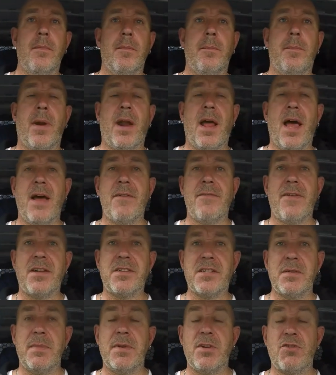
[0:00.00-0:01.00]
but I have
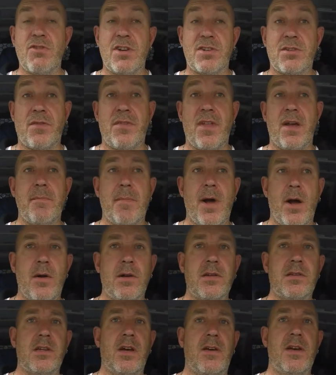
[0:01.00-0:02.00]
had some interest on that
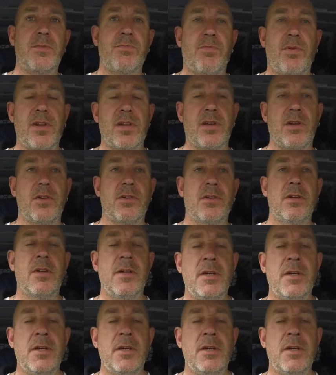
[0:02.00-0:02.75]
mower so that's pretty good